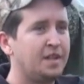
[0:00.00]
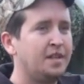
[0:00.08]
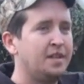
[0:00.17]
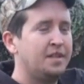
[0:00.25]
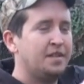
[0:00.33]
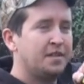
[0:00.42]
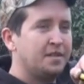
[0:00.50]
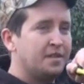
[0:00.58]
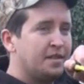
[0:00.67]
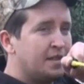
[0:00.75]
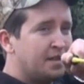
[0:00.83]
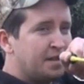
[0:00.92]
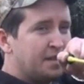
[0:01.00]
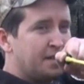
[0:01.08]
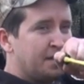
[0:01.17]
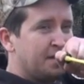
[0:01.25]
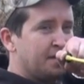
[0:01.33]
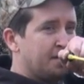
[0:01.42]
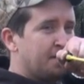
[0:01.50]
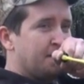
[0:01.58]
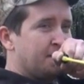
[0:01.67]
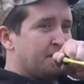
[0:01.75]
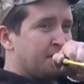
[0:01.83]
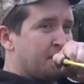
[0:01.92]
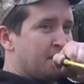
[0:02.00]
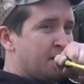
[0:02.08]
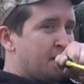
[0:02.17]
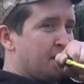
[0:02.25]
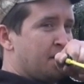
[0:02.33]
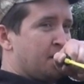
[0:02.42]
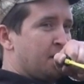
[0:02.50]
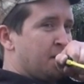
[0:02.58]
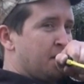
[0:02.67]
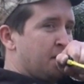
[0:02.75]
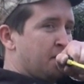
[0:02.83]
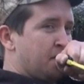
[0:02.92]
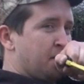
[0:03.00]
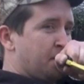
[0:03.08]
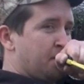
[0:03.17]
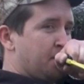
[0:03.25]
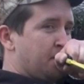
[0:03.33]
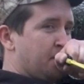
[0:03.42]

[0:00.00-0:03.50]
No one is speaking in this clip.